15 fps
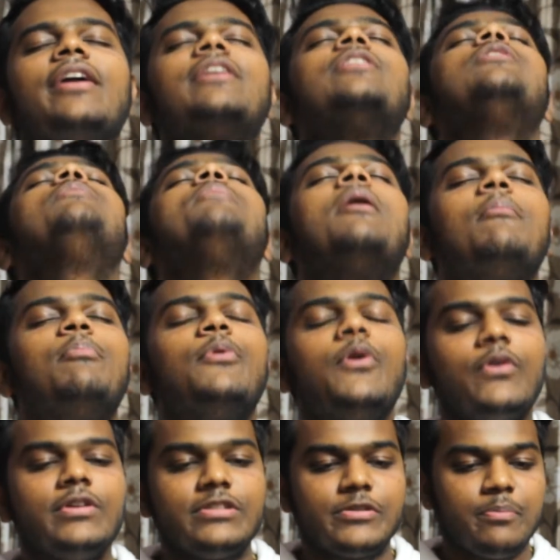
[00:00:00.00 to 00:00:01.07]
You know, my
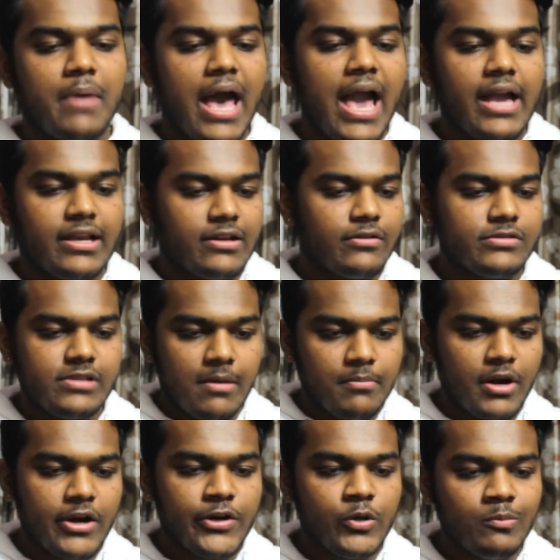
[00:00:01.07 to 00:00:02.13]
bro is back. Now,
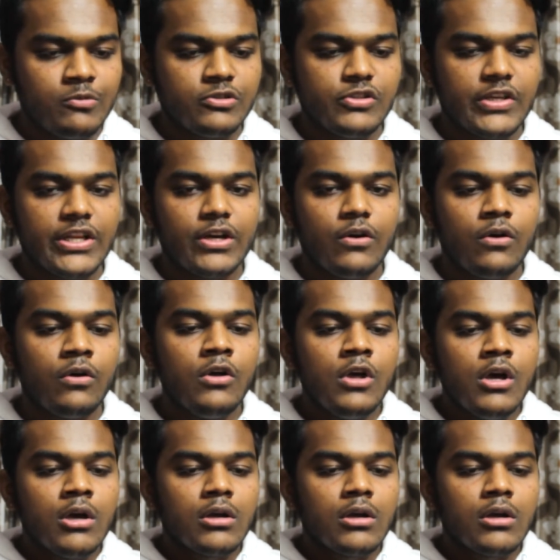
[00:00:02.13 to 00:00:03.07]
SAMRA new music video